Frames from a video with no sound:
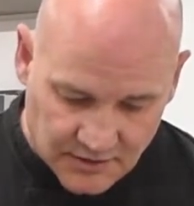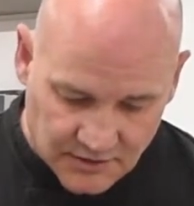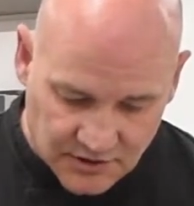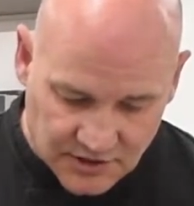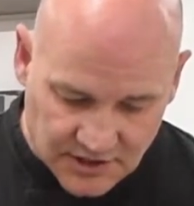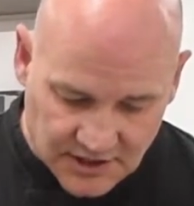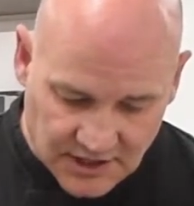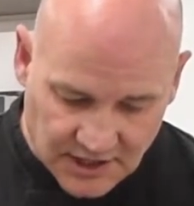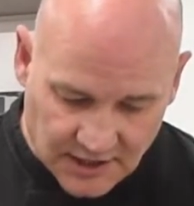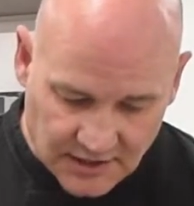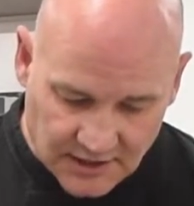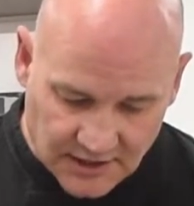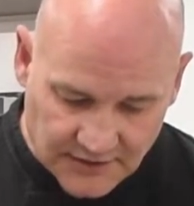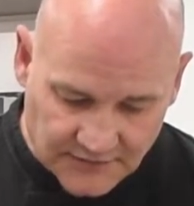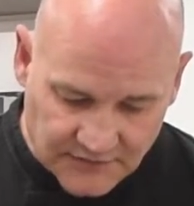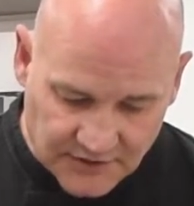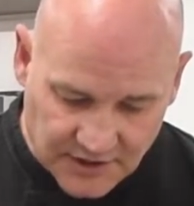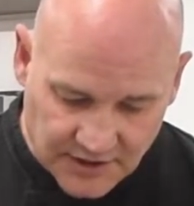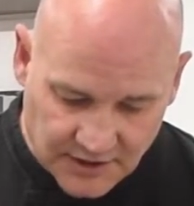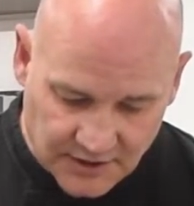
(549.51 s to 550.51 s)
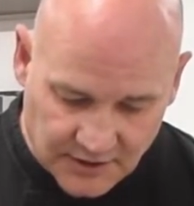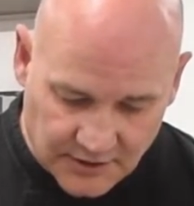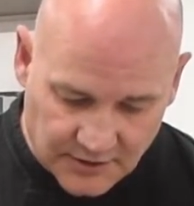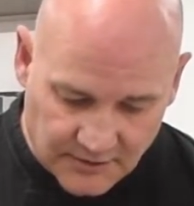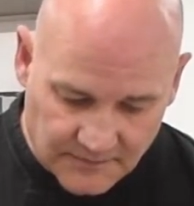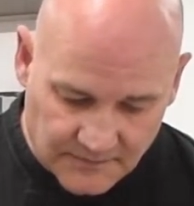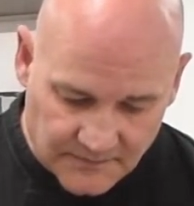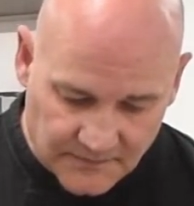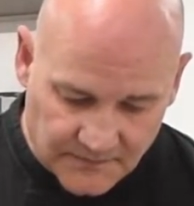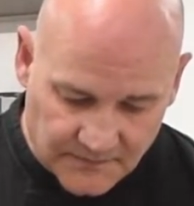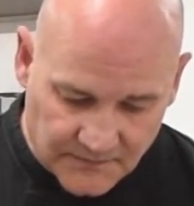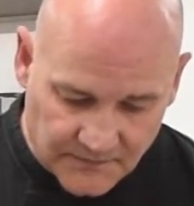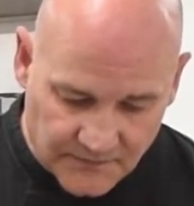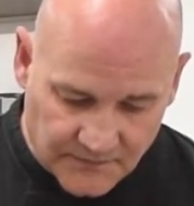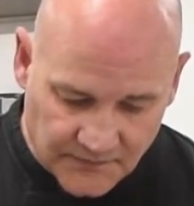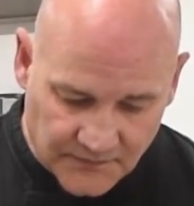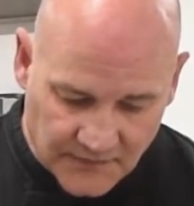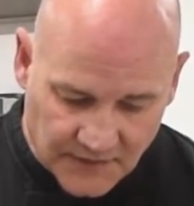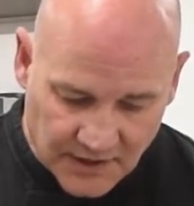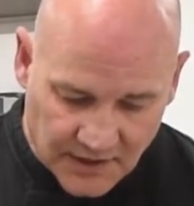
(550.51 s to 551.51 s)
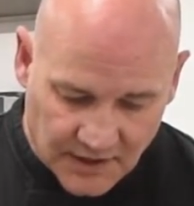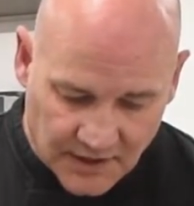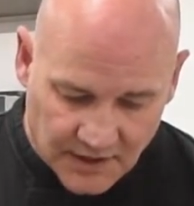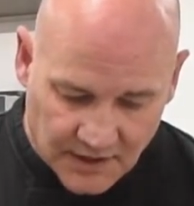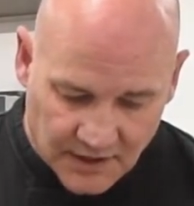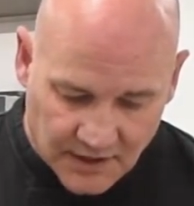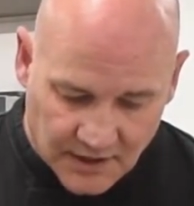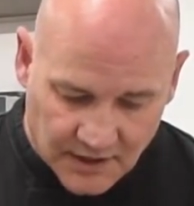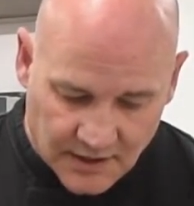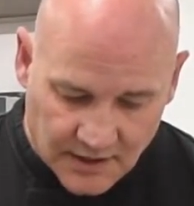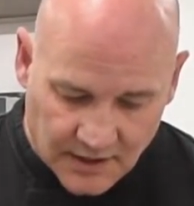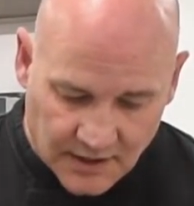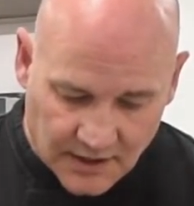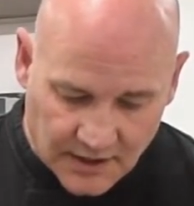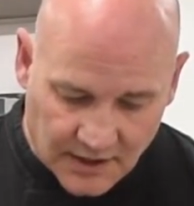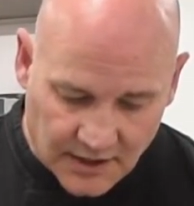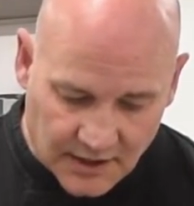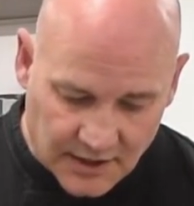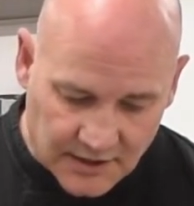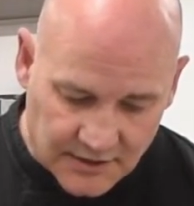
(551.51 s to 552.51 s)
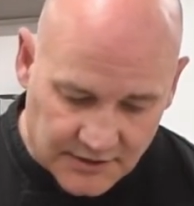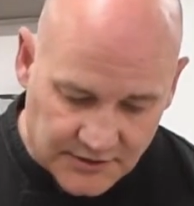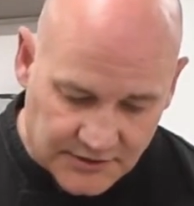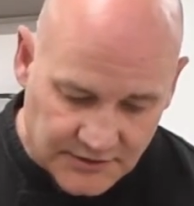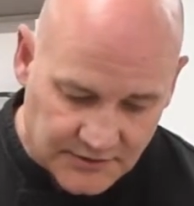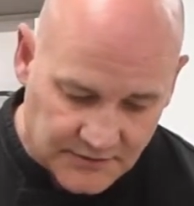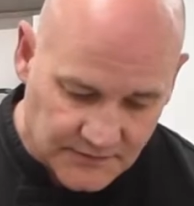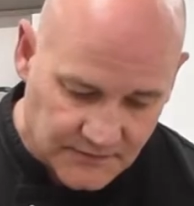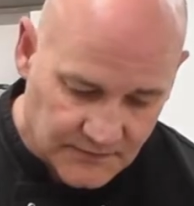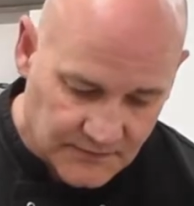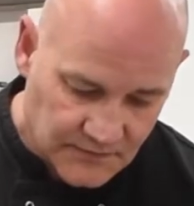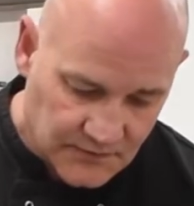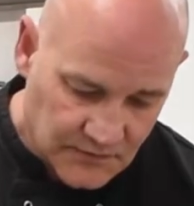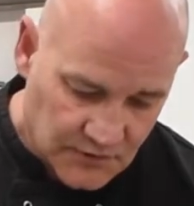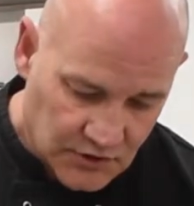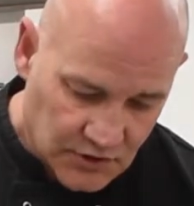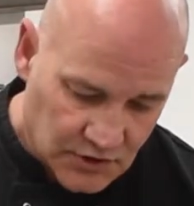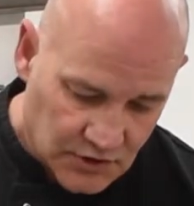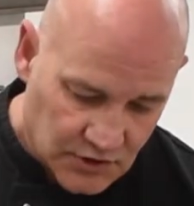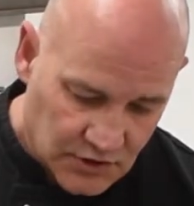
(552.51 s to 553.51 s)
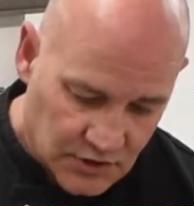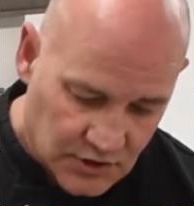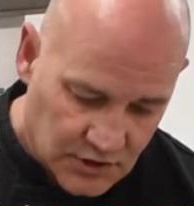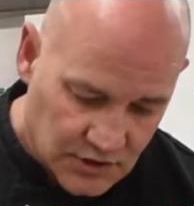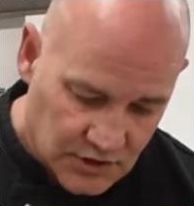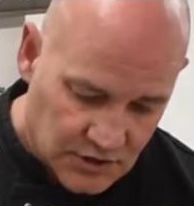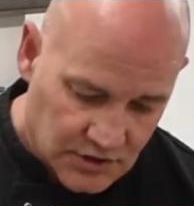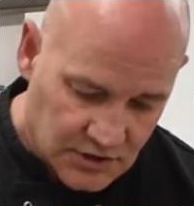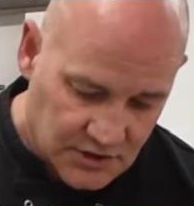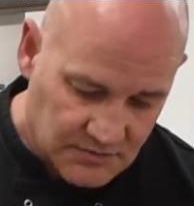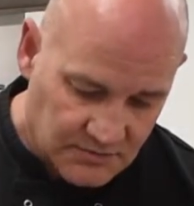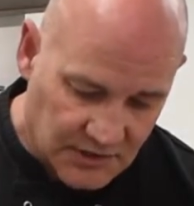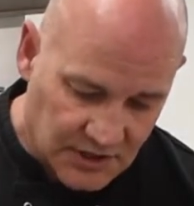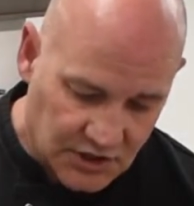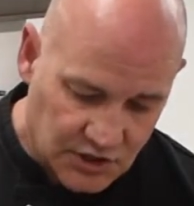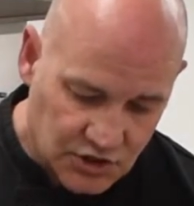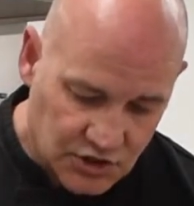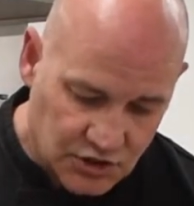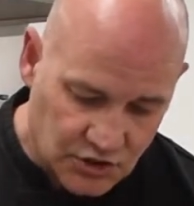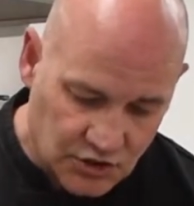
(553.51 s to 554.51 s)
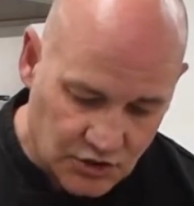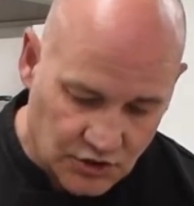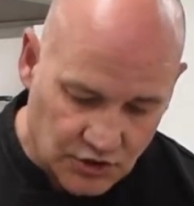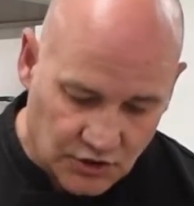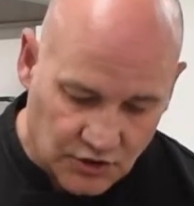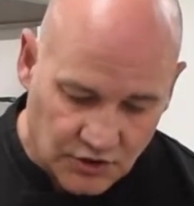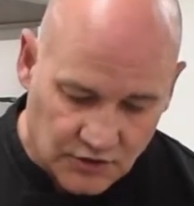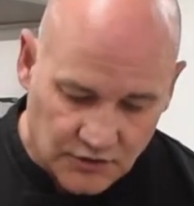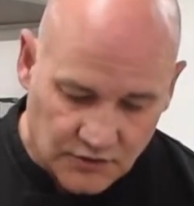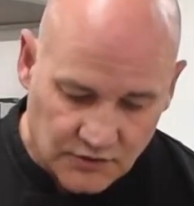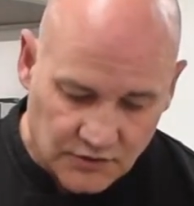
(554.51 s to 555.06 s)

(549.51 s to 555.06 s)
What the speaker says: Just keep lifting it up and just make sure